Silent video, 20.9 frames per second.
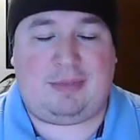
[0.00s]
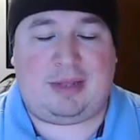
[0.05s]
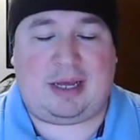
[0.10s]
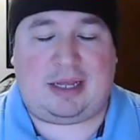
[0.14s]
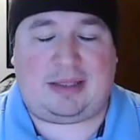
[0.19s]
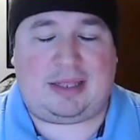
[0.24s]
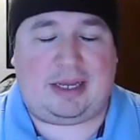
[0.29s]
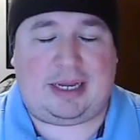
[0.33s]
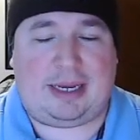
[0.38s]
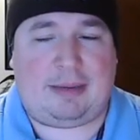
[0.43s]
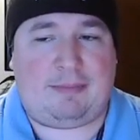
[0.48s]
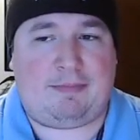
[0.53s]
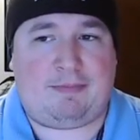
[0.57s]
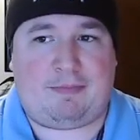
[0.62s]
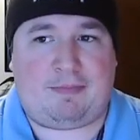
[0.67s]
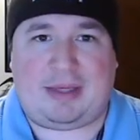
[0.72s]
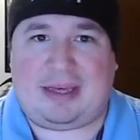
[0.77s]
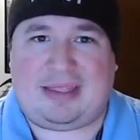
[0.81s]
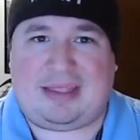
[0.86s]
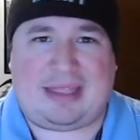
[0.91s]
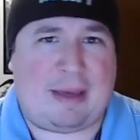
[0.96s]
not that I
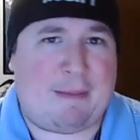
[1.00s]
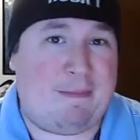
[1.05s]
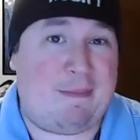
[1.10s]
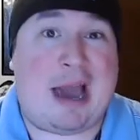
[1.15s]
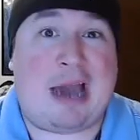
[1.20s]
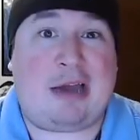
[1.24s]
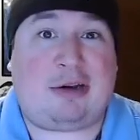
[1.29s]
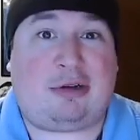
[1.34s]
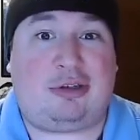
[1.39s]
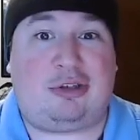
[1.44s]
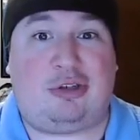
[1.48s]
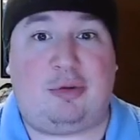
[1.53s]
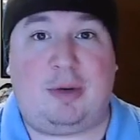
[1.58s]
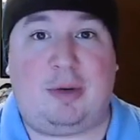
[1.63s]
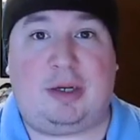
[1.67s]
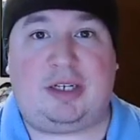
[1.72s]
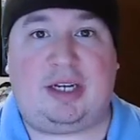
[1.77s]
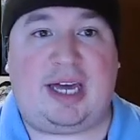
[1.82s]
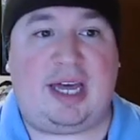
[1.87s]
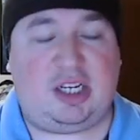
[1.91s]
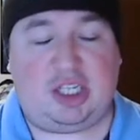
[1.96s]
think that matters too
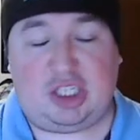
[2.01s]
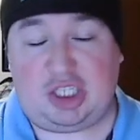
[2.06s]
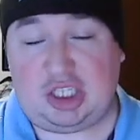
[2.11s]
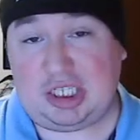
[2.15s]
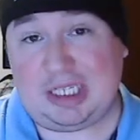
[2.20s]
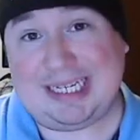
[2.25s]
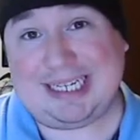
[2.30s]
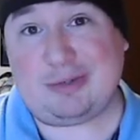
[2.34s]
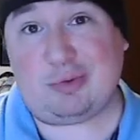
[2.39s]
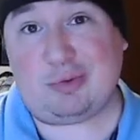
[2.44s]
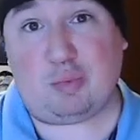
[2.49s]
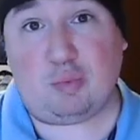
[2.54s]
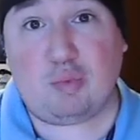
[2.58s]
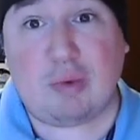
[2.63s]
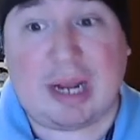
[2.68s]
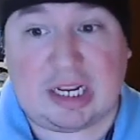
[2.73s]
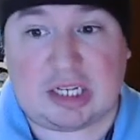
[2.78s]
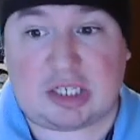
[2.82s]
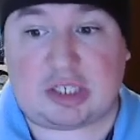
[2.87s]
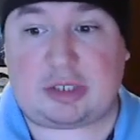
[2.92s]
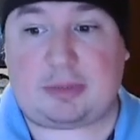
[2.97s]
much. Again, she's
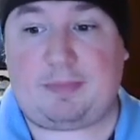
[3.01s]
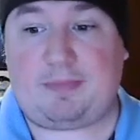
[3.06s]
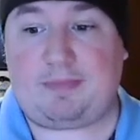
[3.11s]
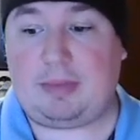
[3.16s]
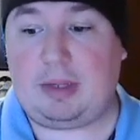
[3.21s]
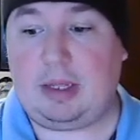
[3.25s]
rich.